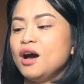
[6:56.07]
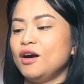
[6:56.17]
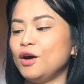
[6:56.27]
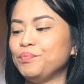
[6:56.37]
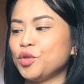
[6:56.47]

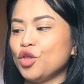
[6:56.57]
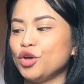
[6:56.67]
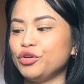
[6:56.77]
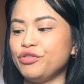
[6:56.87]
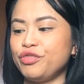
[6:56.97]

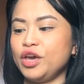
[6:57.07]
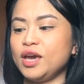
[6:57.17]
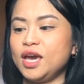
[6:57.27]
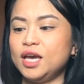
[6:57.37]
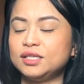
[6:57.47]
Another
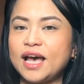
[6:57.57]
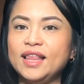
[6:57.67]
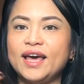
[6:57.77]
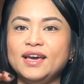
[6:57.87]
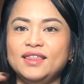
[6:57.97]
thing is I
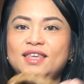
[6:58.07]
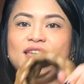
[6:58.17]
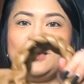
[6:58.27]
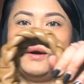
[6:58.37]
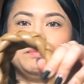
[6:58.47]
like
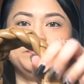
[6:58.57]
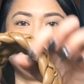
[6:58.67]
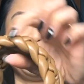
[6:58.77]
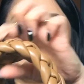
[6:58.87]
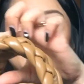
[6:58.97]
the
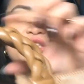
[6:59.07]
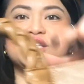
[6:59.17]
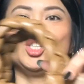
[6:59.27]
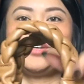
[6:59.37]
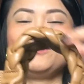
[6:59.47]

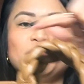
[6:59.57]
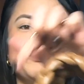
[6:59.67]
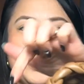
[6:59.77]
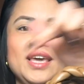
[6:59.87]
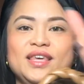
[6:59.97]
touch of the
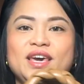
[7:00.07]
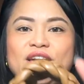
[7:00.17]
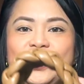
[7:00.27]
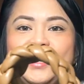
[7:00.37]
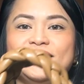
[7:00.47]
braid
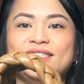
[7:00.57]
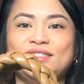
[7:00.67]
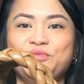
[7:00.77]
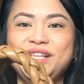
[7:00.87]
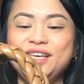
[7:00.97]
here.
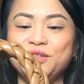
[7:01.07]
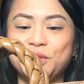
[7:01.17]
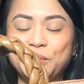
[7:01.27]
It's really